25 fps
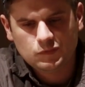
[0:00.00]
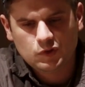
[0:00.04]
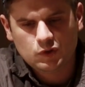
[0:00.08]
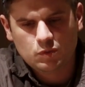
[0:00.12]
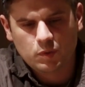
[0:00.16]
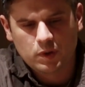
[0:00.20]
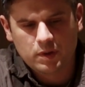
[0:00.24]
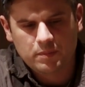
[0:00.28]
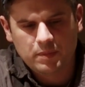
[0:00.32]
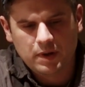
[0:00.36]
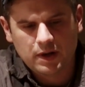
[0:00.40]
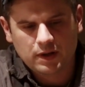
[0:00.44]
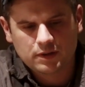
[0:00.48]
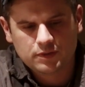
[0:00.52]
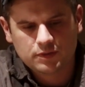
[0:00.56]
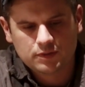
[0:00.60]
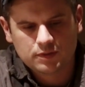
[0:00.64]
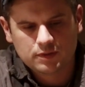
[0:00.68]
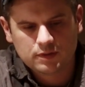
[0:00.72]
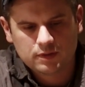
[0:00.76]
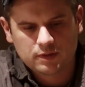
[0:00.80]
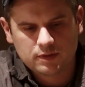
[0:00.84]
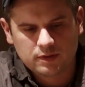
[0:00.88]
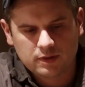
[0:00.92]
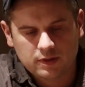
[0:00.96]
20
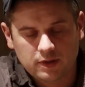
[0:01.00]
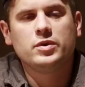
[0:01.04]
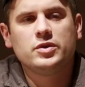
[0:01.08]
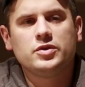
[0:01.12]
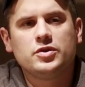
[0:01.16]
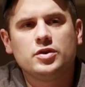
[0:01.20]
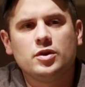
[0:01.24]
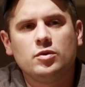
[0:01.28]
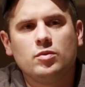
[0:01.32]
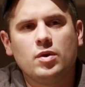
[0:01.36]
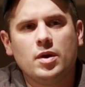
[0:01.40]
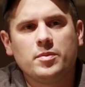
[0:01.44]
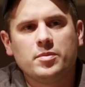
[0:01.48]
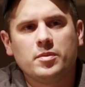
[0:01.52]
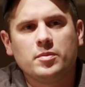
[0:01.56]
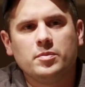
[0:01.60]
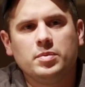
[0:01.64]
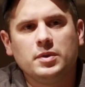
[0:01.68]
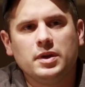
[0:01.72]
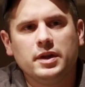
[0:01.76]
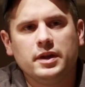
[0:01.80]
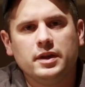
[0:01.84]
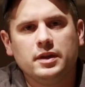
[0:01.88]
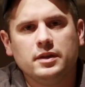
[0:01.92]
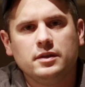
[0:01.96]
bucks. Windshield wiper
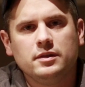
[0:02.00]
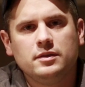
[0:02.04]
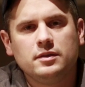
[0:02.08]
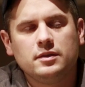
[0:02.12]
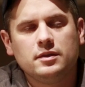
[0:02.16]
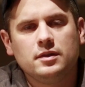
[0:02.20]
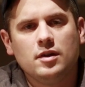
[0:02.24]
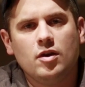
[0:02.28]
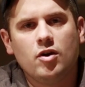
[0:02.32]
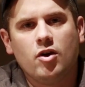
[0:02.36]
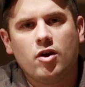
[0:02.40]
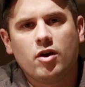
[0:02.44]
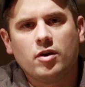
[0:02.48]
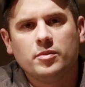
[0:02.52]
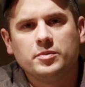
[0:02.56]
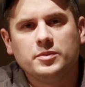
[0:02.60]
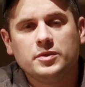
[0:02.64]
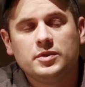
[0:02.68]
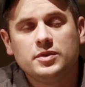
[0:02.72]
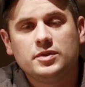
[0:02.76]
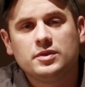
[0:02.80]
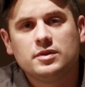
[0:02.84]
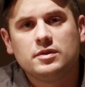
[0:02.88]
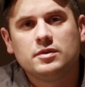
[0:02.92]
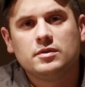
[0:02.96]
blade
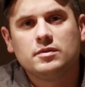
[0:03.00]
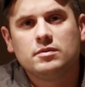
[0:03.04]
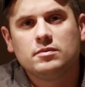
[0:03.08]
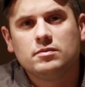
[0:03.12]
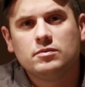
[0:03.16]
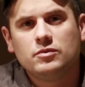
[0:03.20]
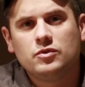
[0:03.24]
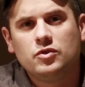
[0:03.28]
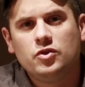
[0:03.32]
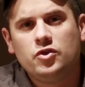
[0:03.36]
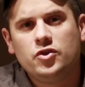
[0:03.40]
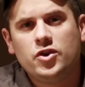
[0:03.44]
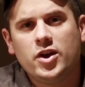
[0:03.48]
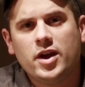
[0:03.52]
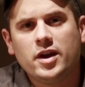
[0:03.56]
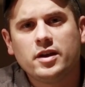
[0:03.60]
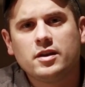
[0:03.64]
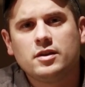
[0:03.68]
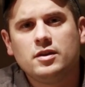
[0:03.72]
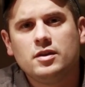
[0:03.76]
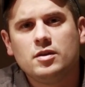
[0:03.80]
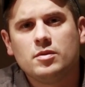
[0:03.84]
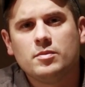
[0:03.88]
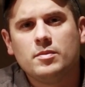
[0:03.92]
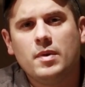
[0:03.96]
arms,
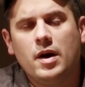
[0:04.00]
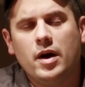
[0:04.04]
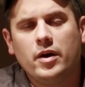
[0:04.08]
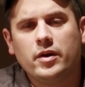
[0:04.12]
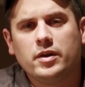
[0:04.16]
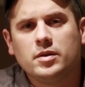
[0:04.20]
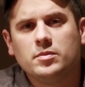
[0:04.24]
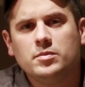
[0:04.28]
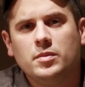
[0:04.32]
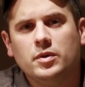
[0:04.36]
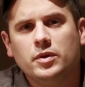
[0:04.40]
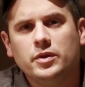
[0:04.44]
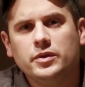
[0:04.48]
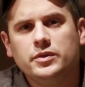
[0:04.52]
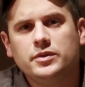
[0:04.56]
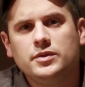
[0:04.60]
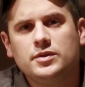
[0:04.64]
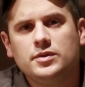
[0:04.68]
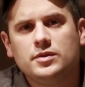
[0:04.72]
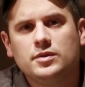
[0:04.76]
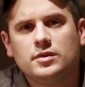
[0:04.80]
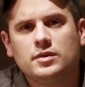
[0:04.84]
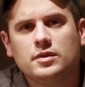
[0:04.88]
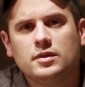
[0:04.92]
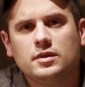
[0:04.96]
check your mounting
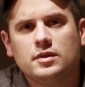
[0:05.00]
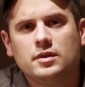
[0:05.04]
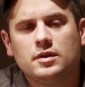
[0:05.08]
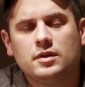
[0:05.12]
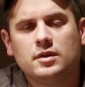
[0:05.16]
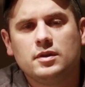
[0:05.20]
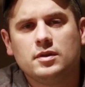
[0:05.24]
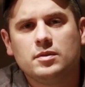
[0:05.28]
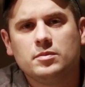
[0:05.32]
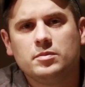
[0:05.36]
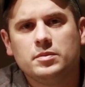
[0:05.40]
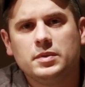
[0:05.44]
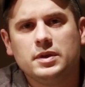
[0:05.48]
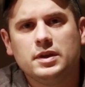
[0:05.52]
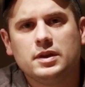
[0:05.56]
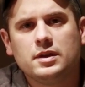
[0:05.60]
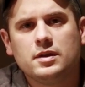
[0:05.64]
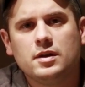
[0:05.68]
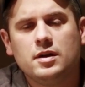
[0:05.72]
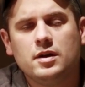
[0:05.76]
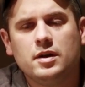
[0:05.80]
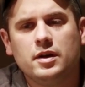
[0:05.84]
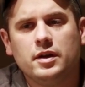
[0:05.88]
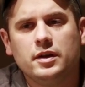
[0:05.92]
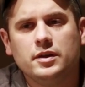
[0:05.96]
bolts,
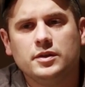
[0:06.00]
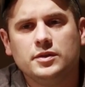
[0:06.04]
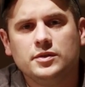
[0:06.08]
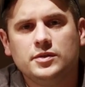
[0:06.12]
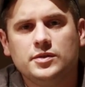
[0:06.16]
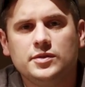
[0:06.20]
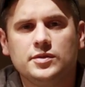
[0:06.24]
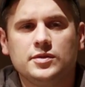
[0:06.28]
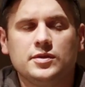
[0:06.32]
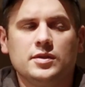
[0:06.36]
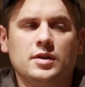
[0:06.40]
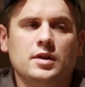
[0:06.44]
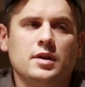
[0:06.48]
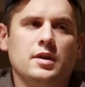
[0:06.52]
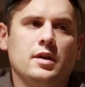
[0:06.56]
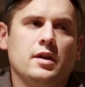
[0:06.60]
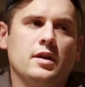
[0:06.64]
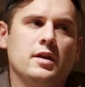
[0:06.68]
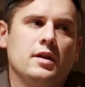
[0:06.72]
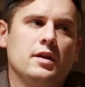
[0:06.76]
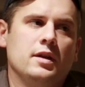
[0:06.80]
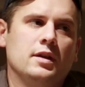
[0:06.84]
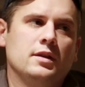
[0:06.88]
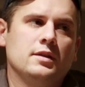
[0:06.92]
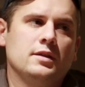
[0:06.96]
because
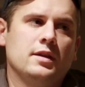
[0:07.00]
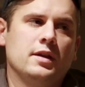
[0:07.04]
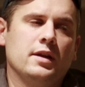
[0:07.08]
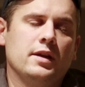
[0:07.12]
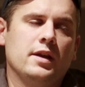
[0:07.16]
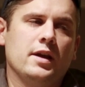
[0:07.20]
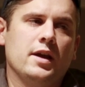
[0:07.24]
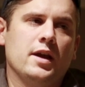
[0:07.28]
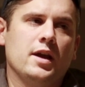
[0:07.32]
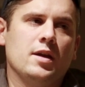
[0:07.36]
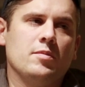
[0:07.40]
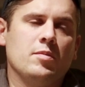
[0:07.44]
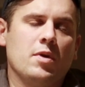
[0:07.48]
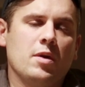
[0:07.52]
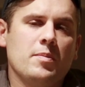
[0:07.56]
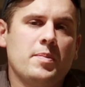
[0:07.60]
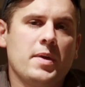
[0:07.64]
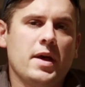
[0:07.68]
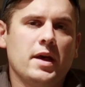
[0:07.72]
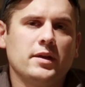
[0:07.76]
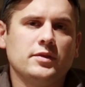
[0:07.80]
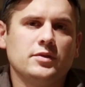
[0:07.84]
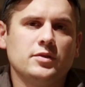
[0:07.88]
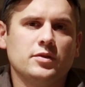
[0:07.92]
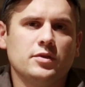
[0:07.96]
today my
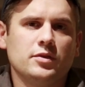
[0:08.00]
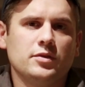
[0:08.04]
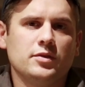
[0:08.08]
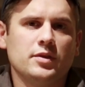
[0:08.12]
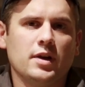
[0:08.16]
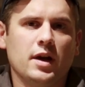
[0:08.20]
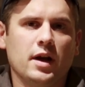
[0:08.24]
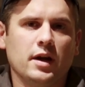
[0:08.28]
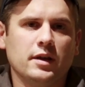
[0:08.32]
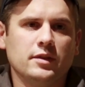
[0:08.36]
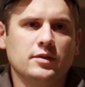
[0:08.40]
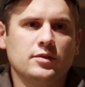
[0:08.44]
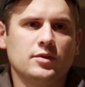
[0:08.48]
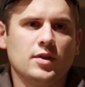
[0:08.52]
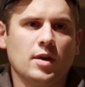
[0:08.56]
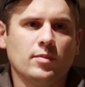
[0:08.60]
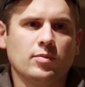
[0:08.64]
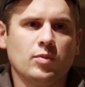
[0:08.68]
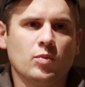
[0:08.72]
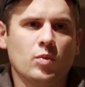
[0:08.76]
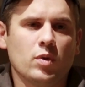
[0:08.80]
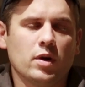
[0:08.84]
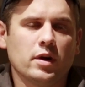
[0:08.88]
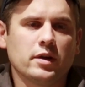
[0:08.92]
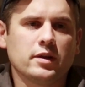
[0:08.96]
passenger side
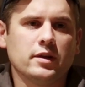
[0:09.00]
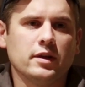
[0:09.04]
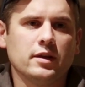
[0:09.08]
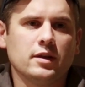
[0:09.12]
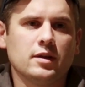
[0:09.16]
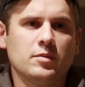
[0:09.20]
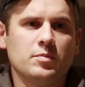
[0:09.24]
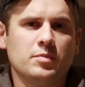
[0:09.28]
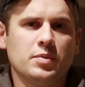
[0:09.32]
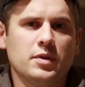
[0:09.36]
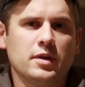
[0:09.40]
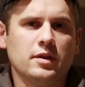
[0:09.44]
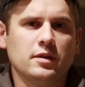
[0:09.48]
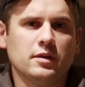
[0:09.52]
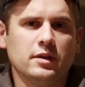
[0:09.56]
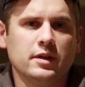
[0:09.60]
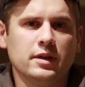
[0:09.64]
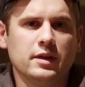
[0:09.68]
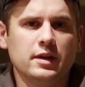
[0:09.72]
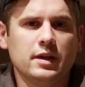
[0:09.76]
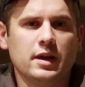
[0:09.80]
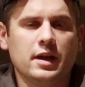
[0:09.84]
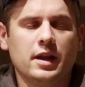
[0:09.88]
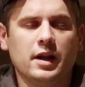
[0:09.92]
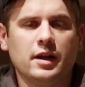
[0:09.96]
stopped working
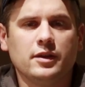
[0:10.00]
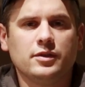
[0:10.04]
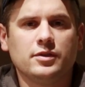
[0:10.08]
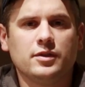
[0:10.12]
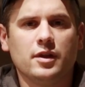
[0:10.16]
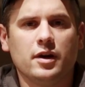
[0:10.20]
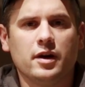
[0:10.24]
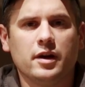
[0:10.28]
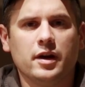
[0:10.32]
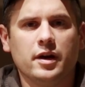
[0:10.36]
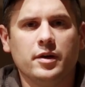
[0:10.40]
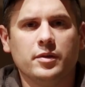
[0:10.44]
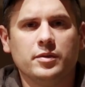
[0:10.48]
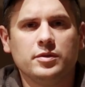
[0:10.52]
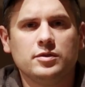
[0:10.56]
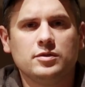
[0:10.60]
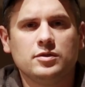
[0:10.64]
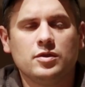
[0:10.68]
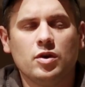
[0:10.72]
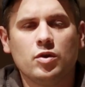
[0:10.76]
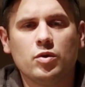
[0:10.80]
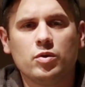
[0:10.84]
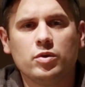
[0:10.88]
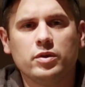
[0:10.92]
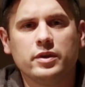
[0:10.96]
completely and I thought I was
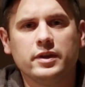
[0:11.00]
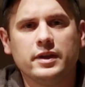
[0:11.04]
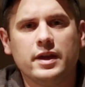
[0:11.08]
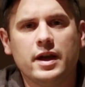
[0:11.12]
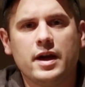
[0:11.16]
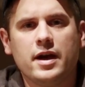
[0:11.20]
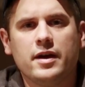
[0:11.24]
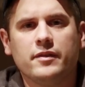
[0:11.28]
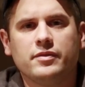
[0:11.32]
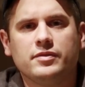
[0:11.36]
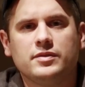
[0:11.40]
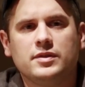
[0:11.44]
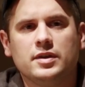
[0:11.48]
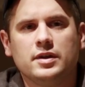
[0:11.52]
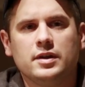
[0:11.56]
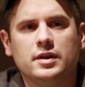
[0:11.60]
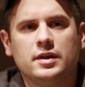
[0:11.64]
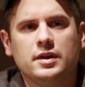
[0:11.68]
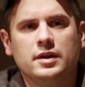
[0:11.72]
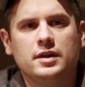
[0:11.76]
totally effed.